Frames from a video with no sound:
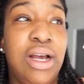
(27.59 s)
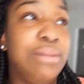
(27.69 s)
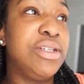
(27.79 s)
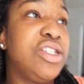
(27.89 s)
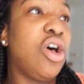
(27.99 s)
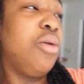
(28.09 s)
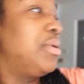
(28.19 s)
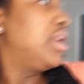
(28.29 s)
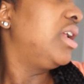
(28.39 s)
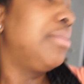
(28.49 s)
I'm just
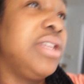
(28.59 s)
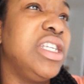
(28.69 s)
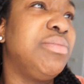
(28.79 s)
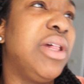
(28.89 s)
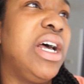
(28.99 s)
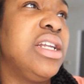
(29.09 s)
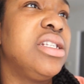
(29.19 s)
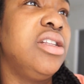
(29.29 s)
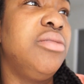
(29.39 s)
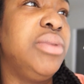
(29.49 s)
opening up these blinds a
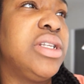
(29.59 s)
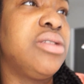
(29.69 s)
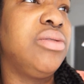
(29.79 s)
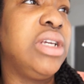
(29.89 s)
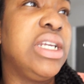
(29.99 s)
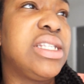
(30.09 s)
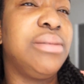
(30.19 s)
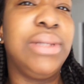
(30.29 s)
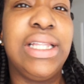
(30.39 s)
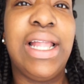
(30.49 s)
little bit so we can get
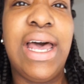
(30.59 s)
some